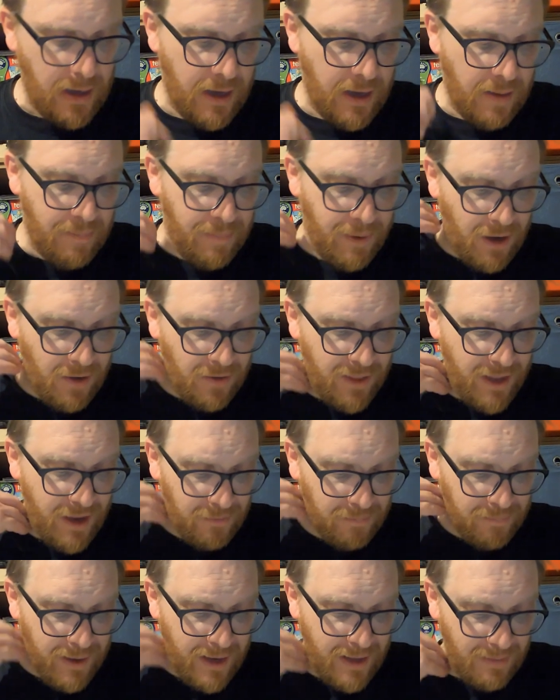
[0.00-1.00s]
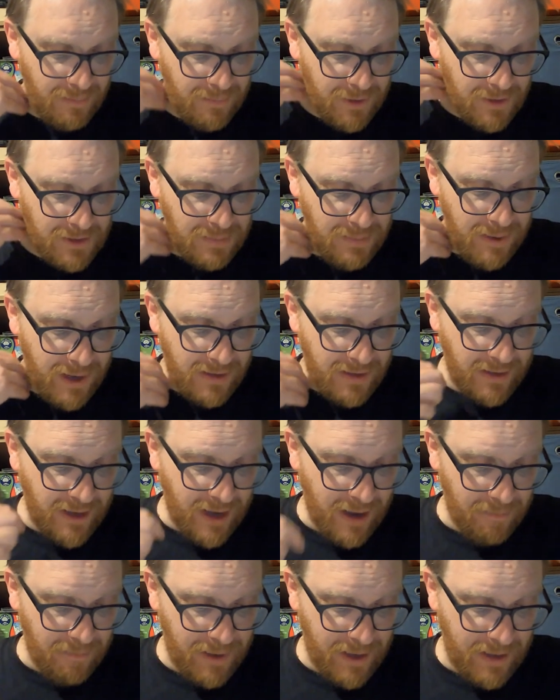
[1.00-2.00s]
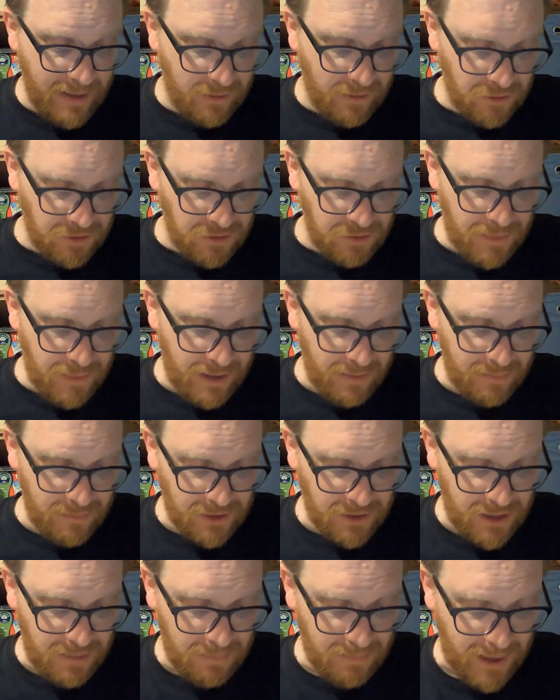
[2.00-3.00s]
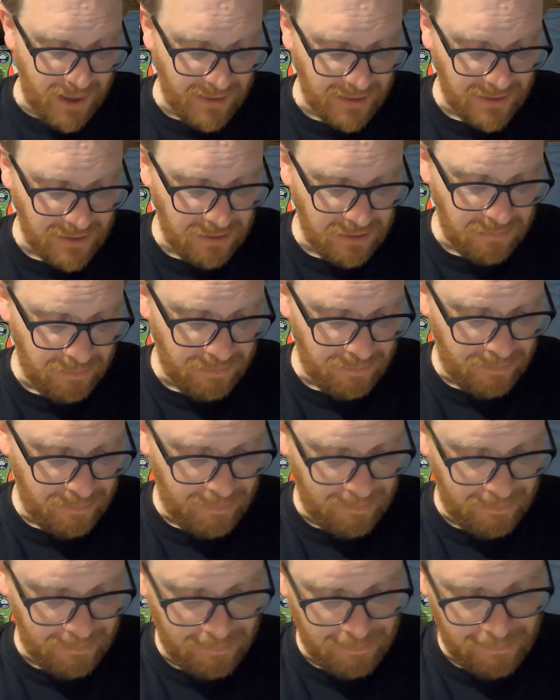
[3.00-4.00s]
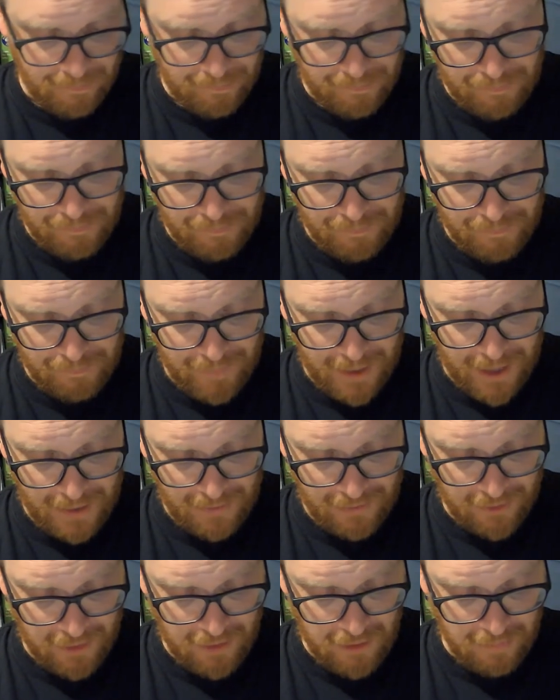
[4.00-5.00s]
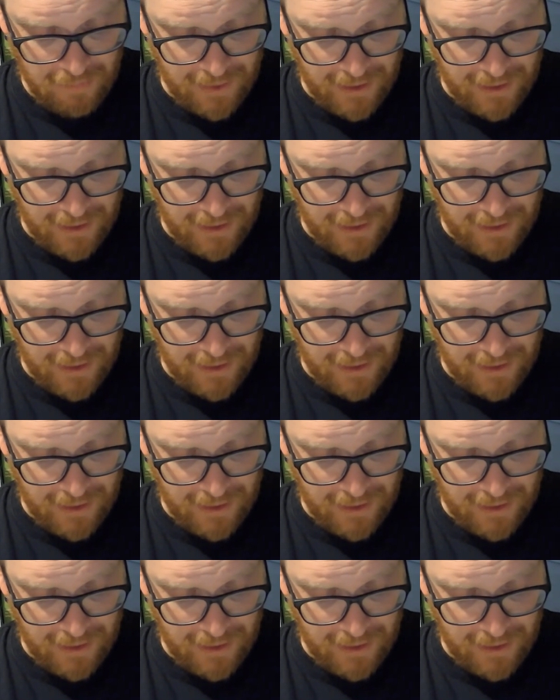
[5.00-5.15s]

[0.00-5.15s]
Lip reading: bathhouse, bathing beauty, bathing cap, bathing costume, bathing machine, bathing suit, batho,